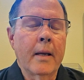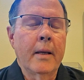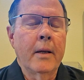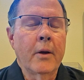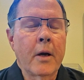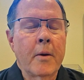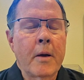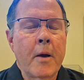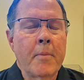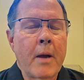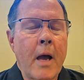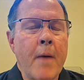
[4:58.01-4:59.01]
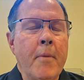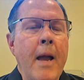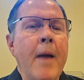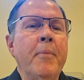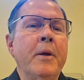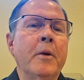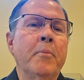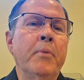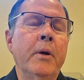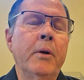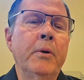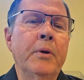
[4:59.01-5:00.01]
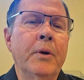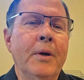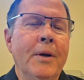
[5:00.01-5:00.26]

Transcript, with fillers: You know, I'm happy to be